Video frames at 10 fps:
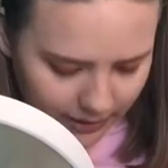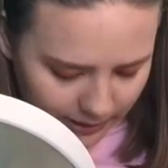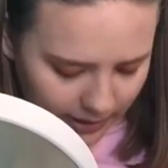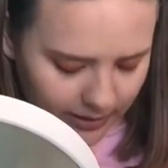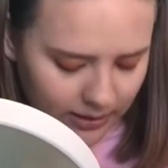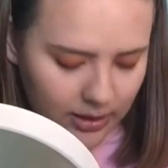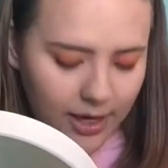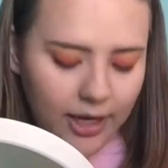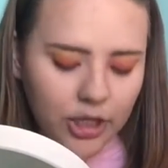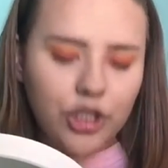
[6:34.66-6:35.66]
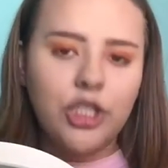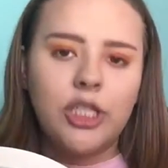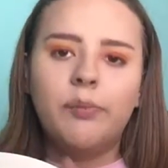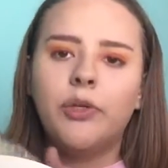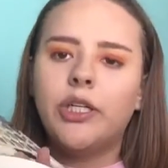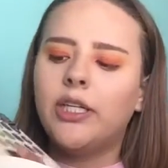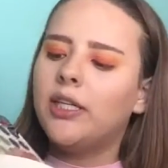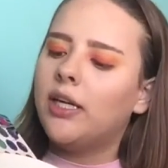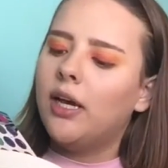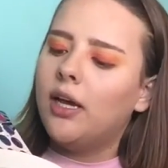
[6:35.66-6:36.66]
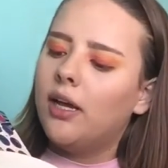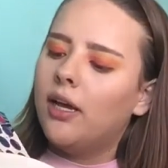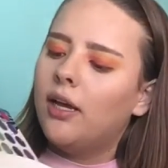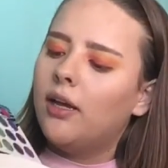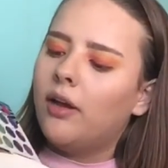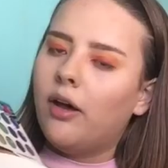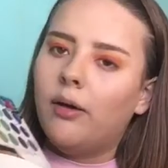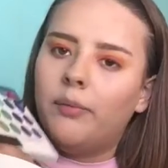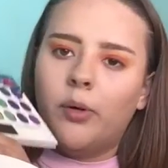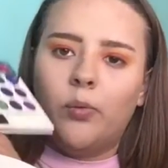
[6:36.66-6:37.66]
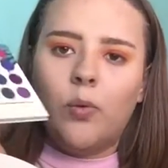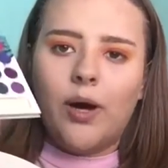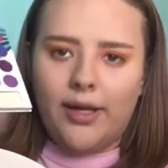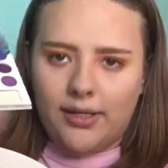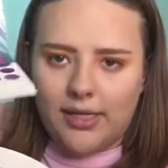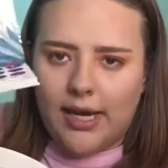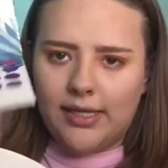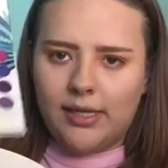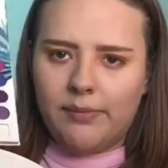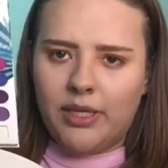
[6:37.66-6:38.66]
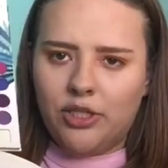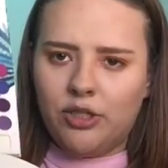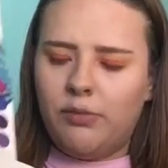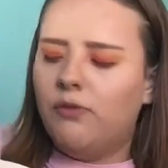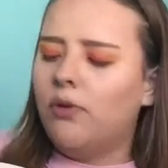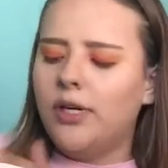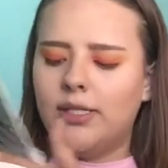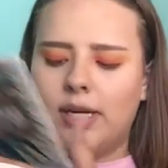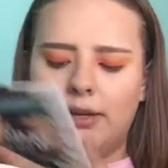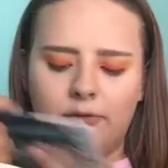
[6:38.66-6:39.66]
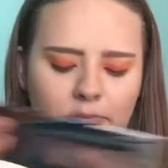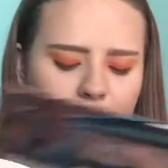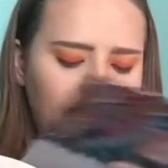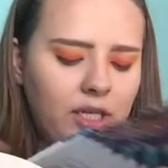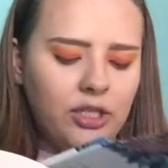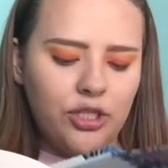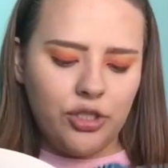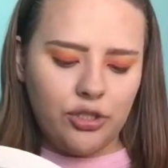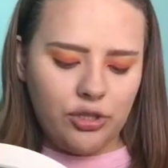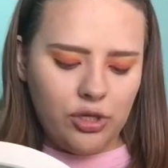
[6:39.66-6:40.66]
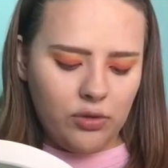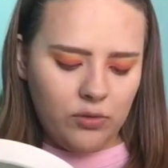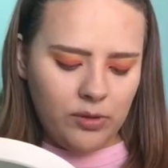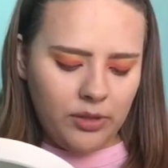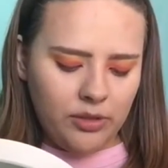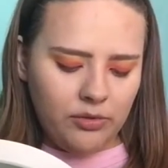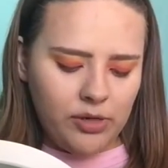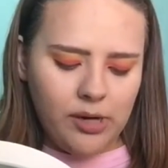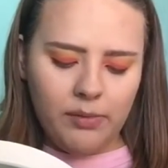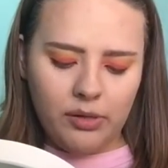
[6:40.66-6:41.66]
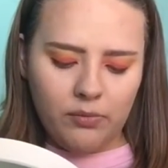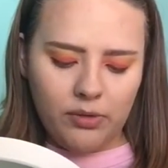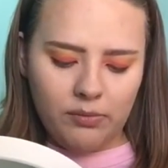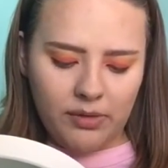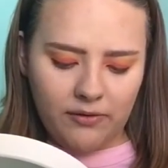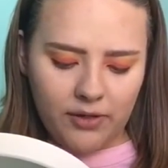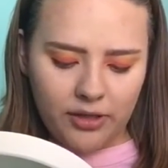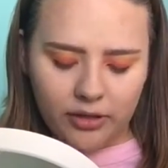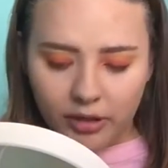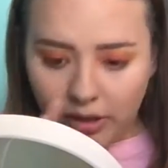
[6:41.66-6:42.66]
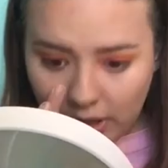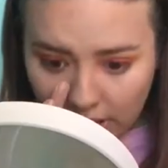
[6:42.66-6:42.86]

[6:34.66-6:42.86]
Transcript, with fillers: there's like this shimmery um, white, as I mentioned before, it's kind of beige, so I'm gonna grab it with my finger